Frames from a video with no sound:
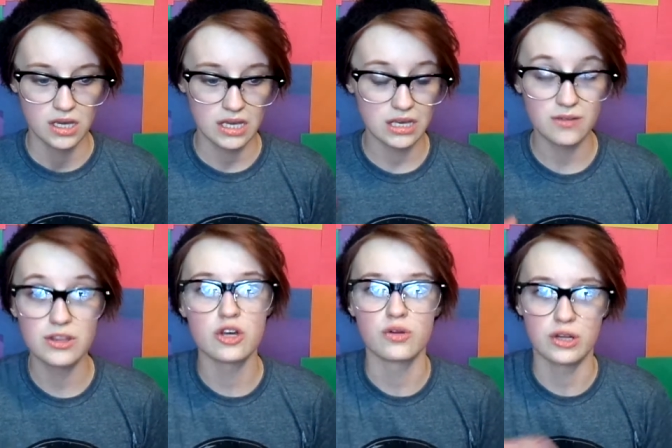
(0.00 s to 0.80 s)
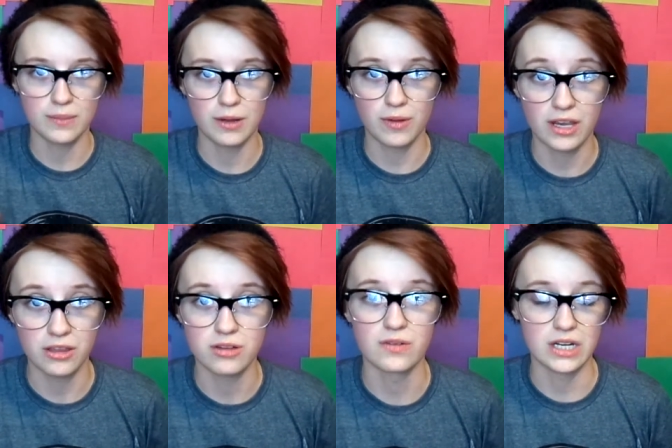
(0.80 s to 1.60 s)
Even though they're my
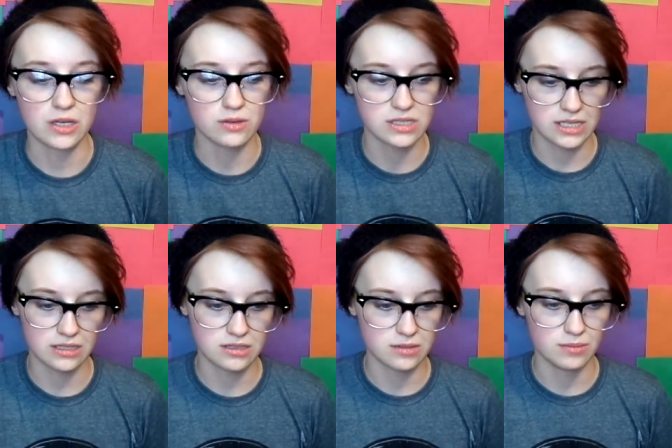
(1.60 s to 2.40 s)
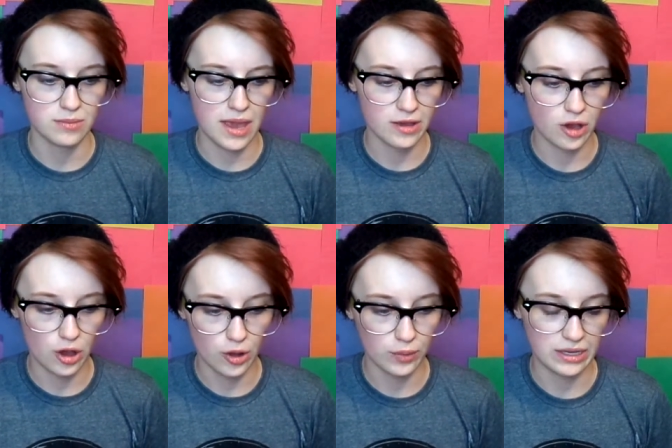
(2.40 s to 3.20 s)
regular videos, skits may
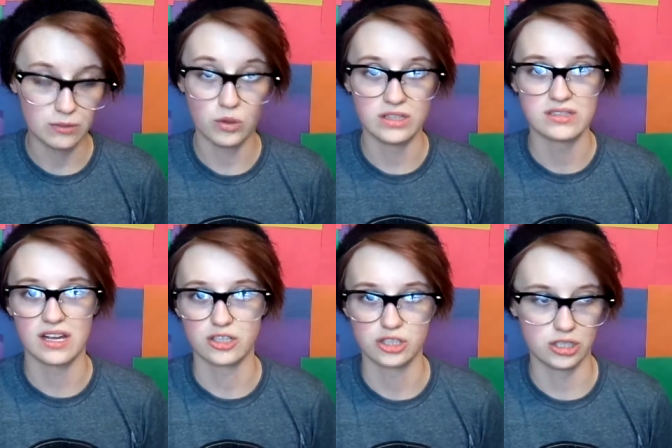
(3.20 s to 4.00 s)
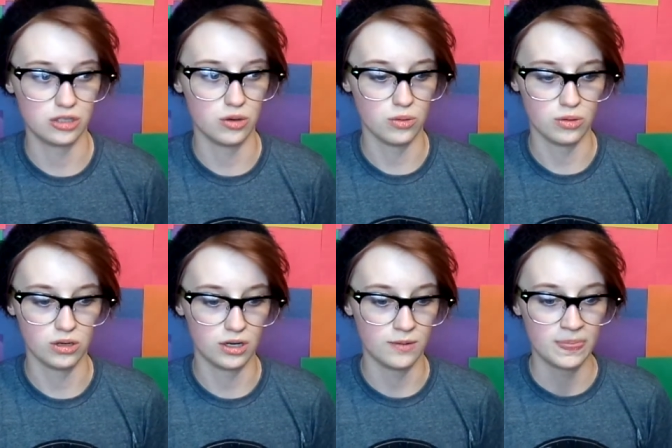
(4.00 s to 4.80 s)
go in one section
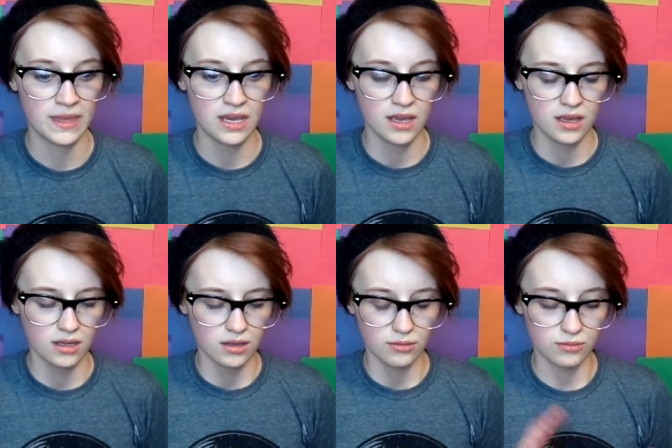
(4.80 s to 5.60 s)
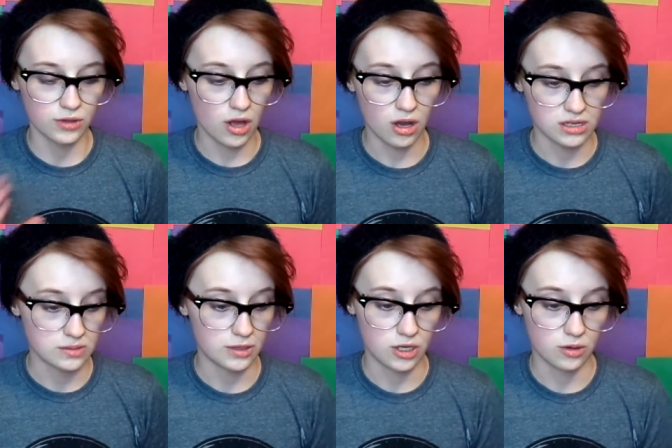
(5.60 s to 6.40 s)
or vlogs
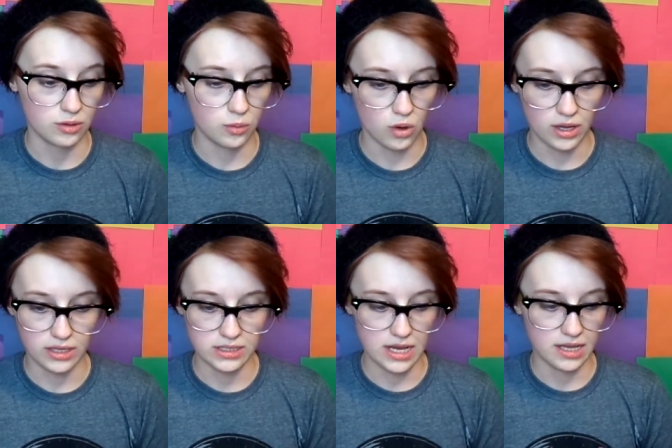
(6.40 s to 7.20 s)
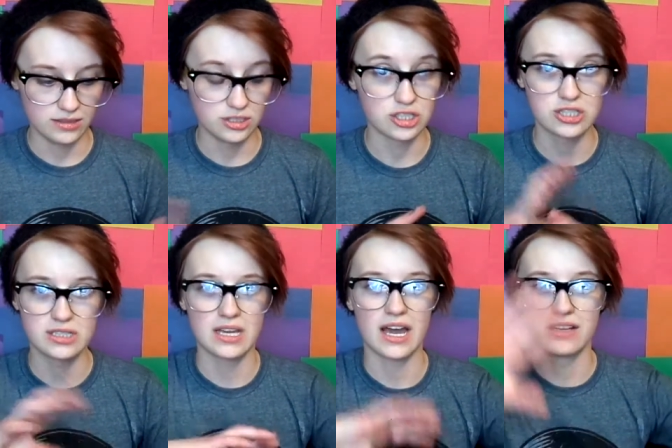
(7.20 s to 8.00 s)
may go in one and just
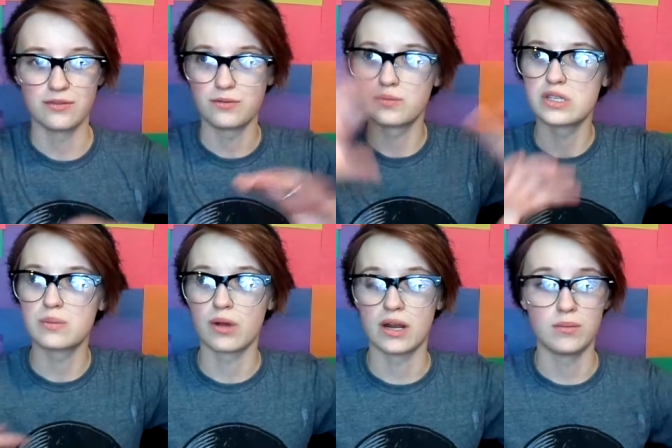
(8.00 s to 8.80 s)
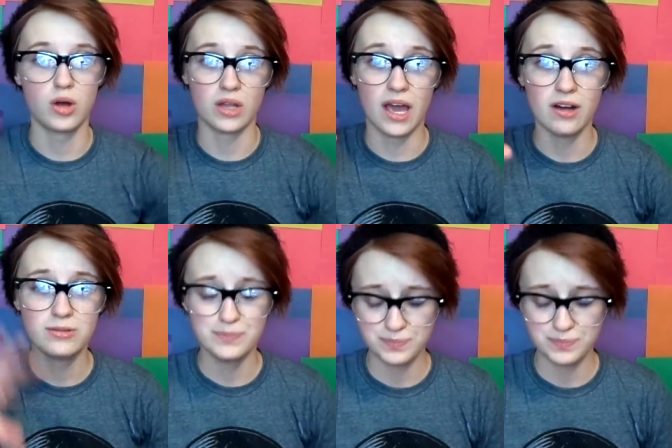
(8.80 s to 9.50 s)
kind of spread them all out